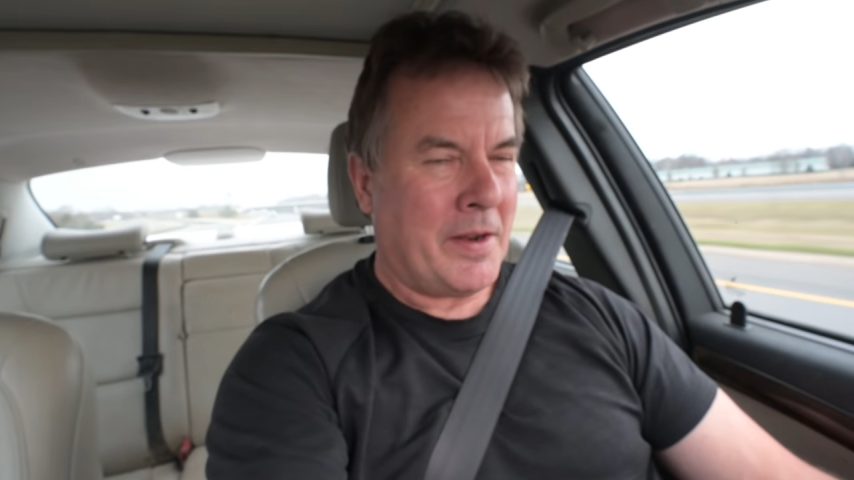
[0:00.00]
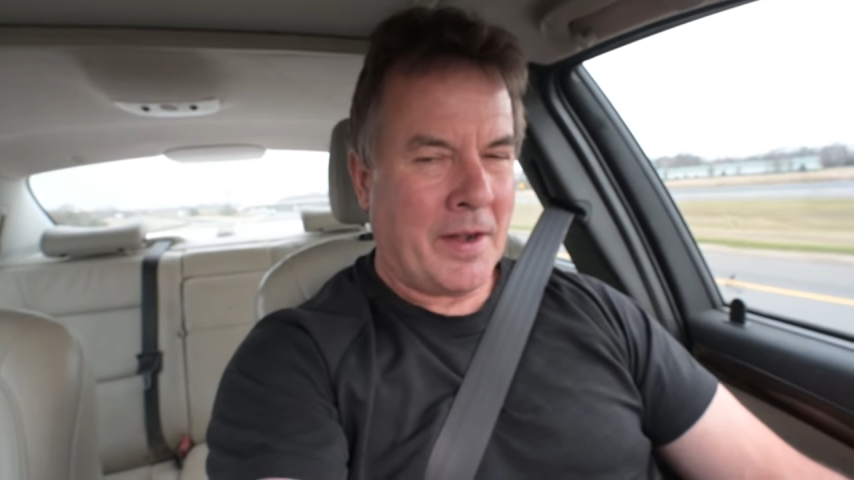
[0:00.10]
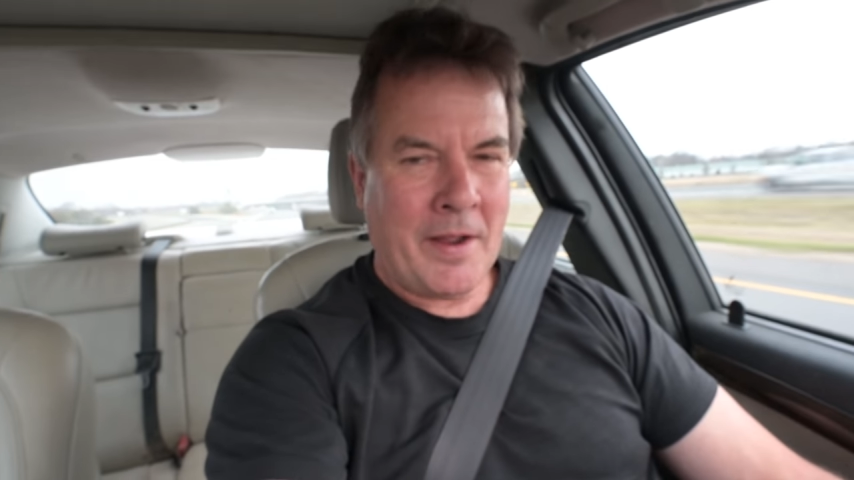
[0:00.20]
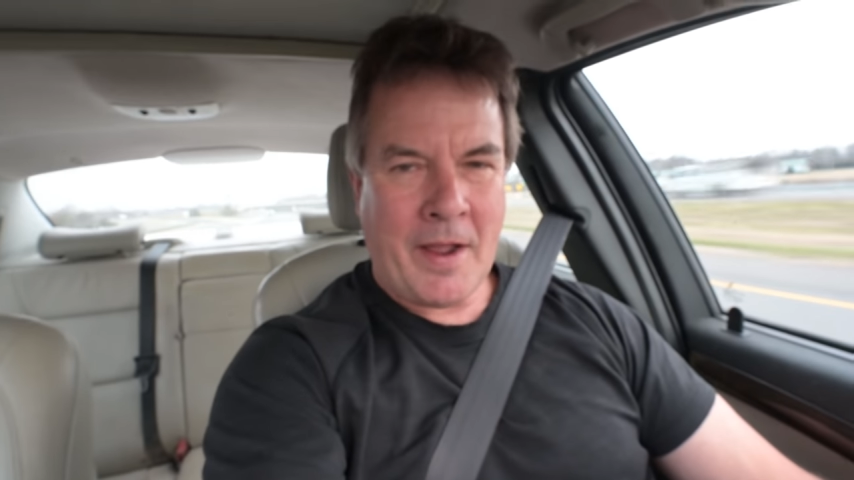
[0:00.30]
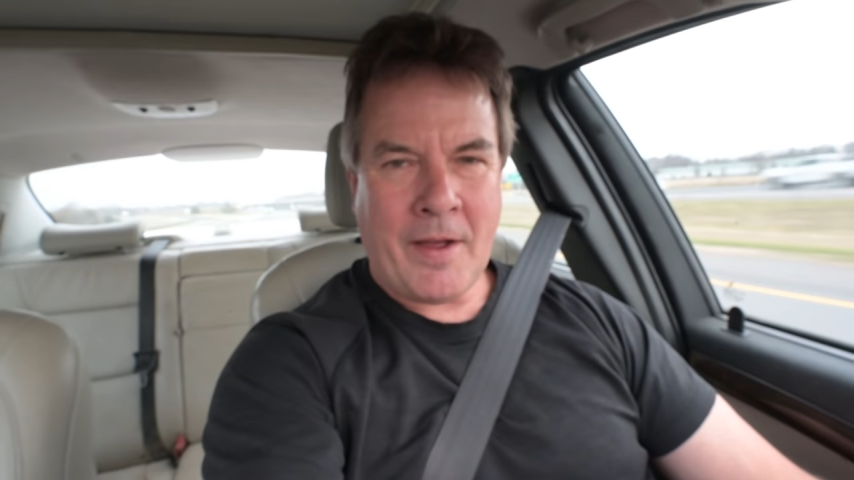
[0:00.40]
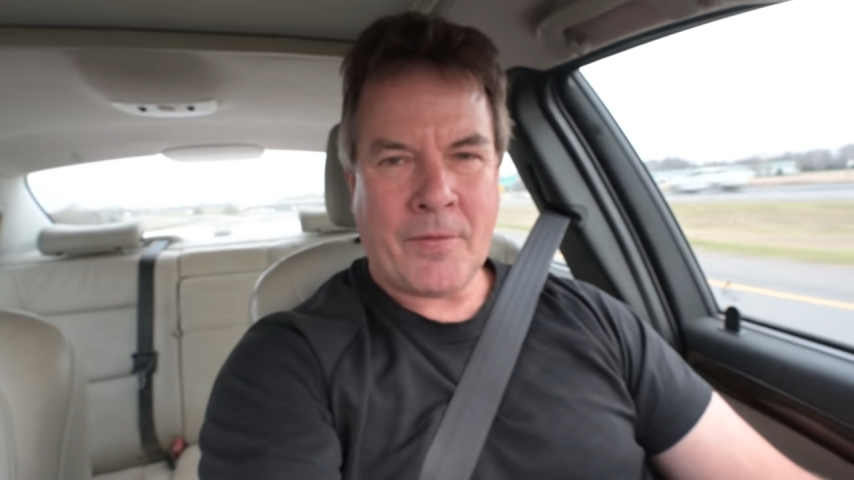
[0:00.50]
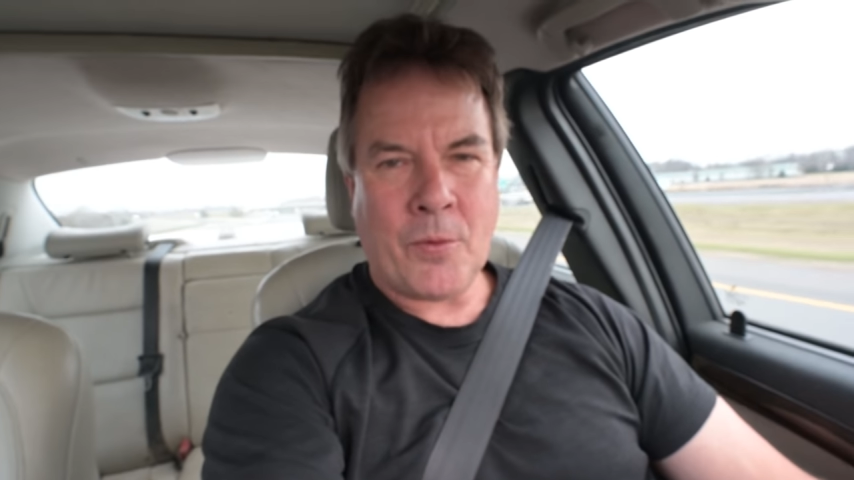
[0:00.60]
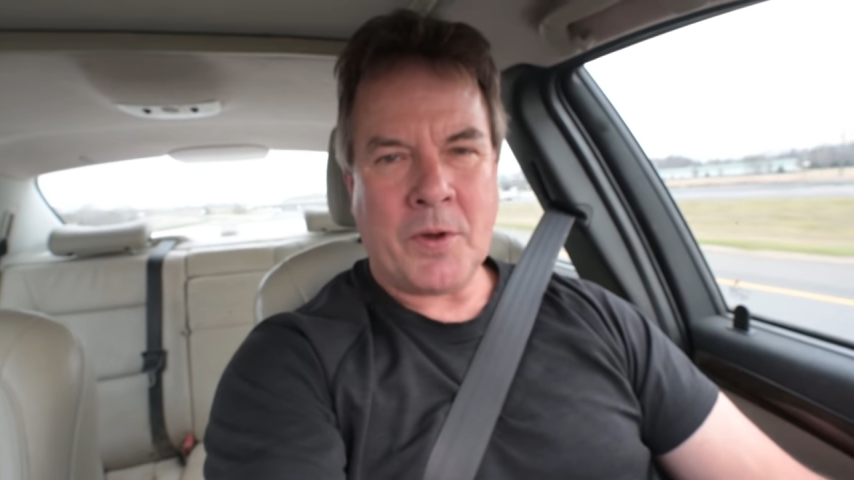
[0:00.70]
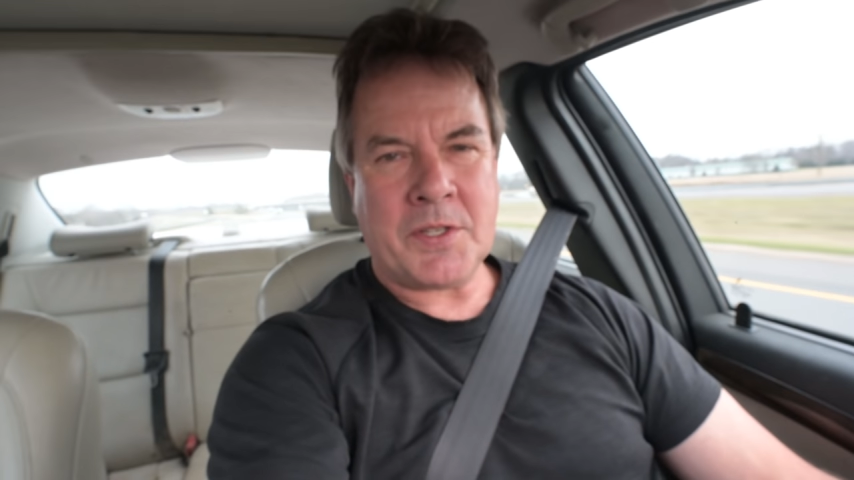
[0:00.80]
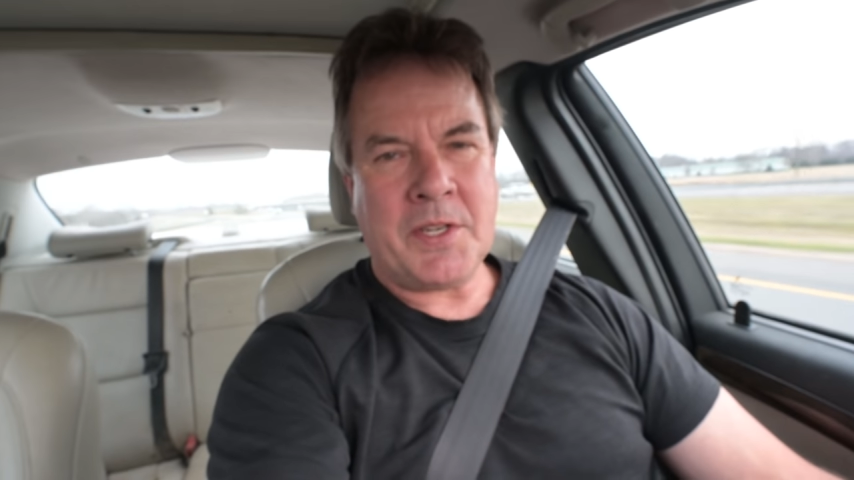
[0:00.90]
and
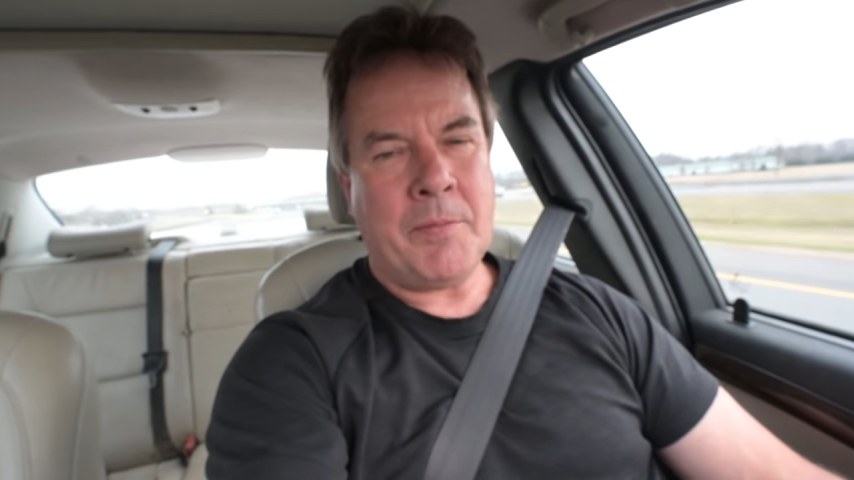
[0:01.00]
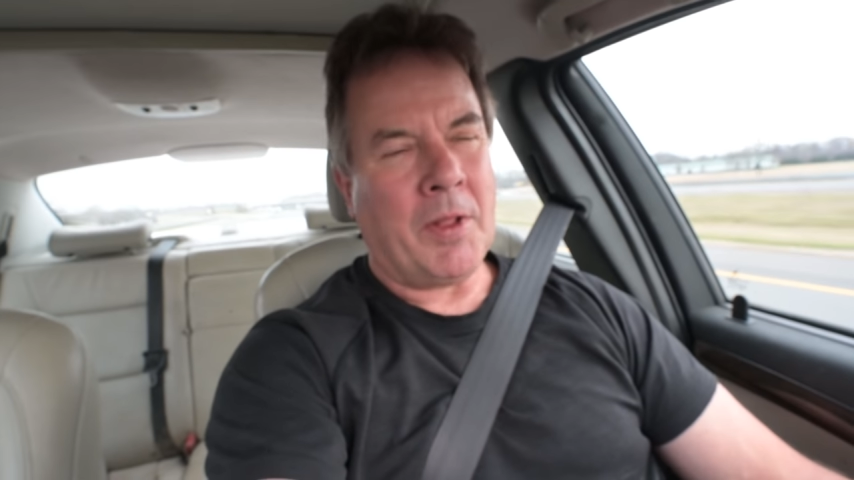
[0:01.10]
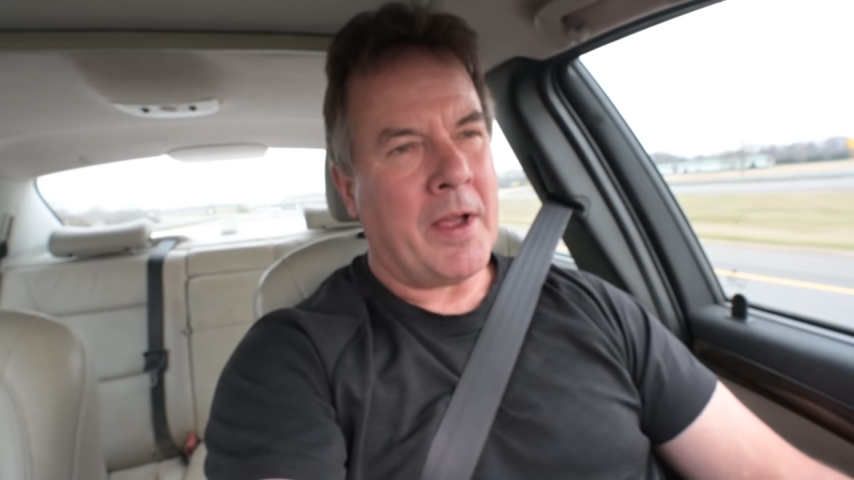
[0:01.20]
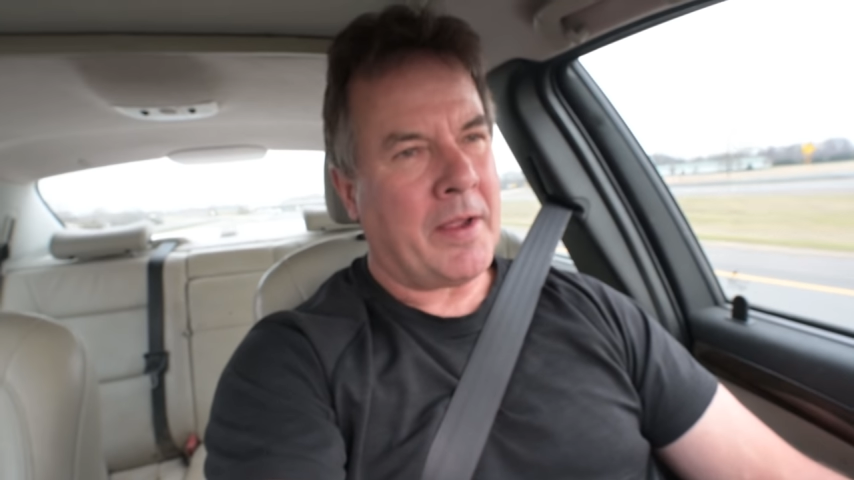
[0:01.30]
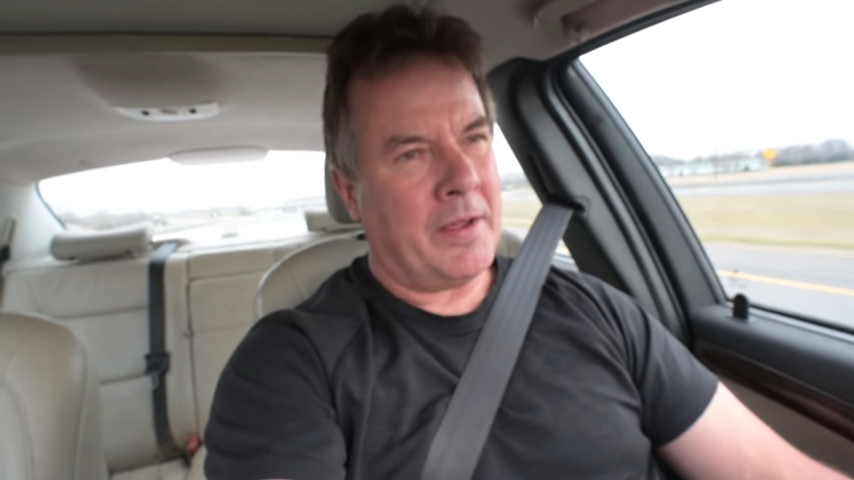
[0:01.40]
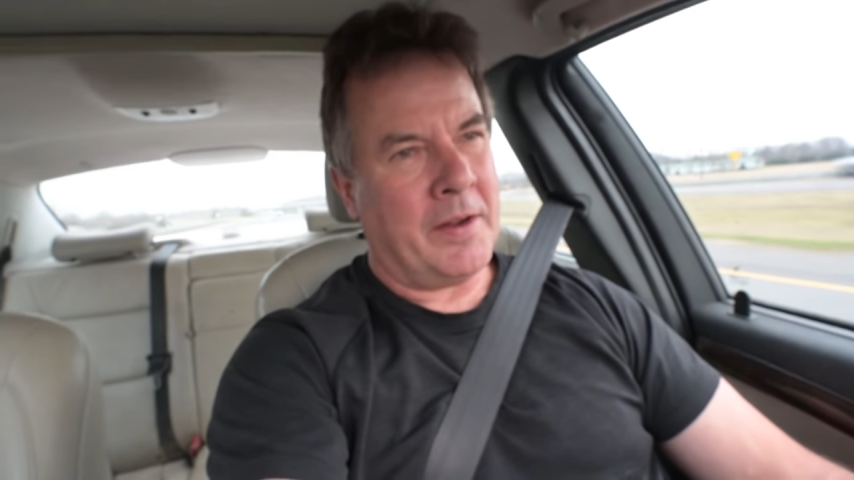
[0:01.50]
after what seemed like